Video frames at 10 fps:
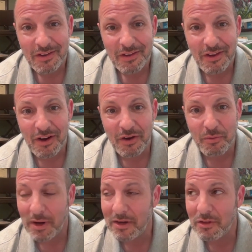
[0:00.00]

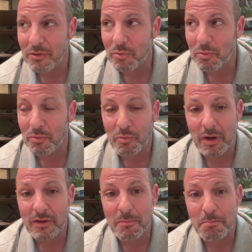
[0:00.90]
One of
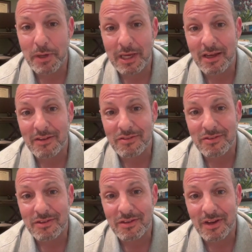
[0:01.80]
the
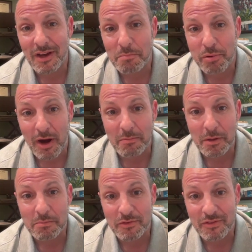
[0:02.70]
biggest
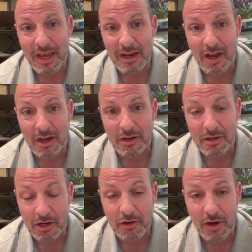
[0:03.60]
problems that
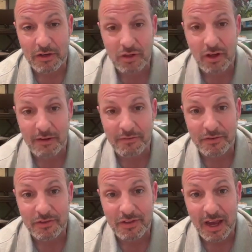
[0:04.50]
congressional
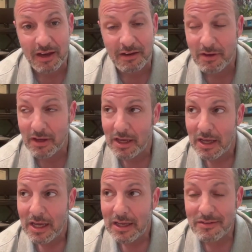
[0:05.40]
offices have
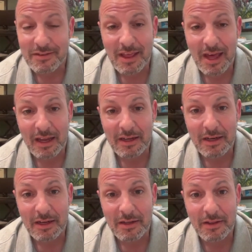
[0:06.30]
is that
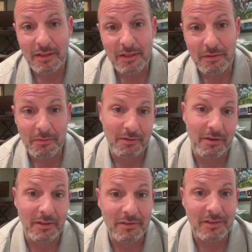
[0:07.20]

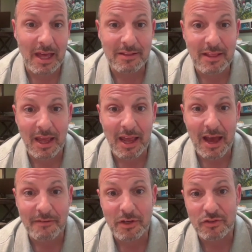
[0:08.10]
they
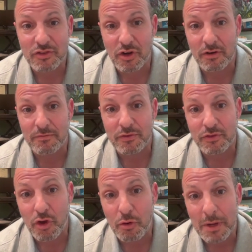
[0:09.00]
have to serve
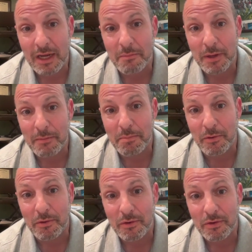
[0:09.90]
so many
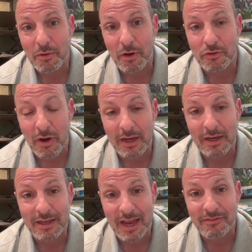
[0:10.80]
people who are trying
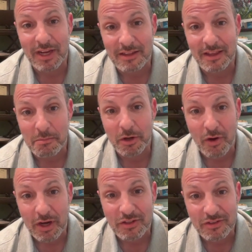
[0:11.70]
to navigate the
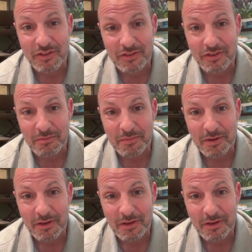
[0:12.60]
immigration system.